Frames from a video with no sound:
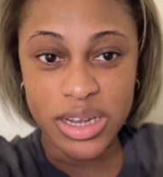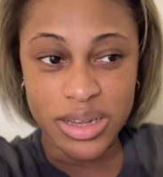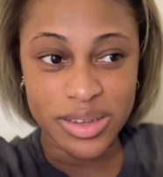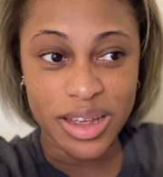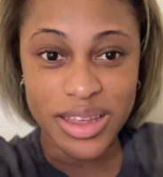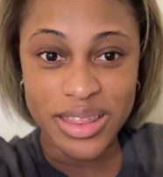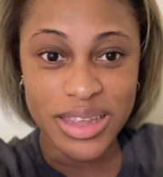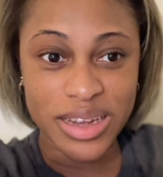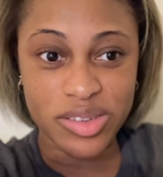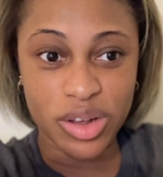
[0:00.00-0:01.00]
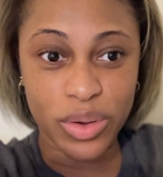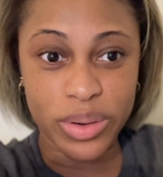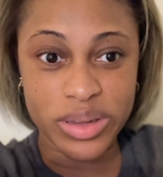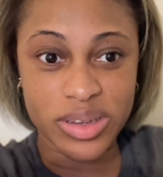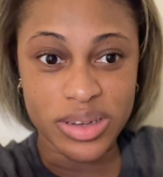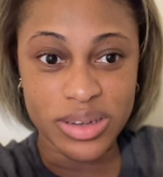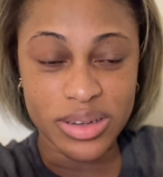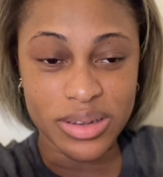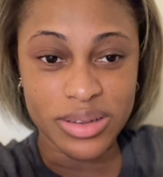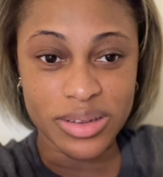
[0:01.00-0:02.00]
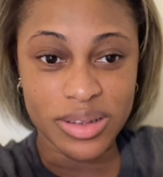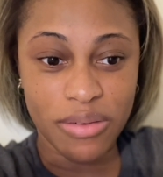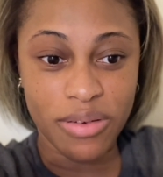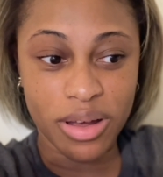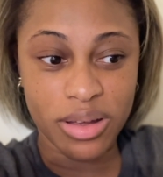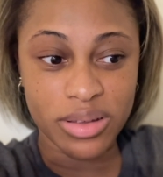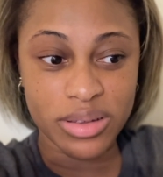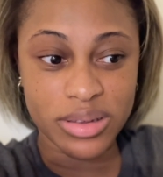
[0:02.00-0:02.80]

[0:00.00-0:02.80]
Certain things are going to suffer